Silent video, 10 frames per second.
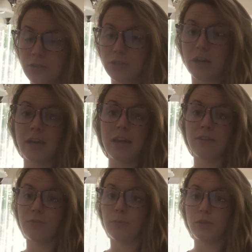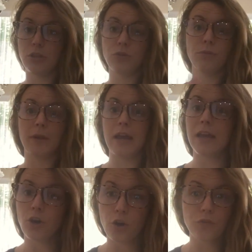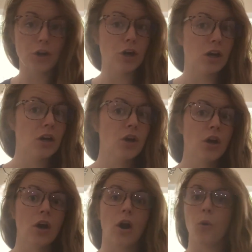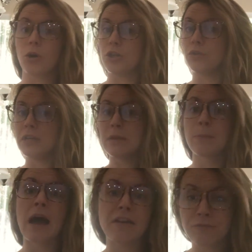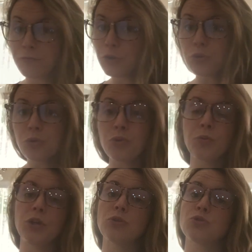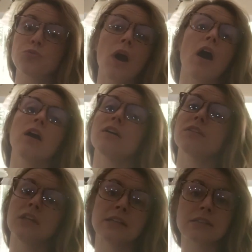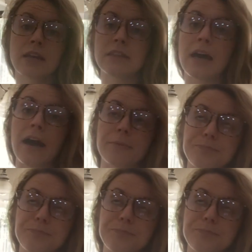trying to heal from a hangover, or you eat bad food when you're drunk, things like that.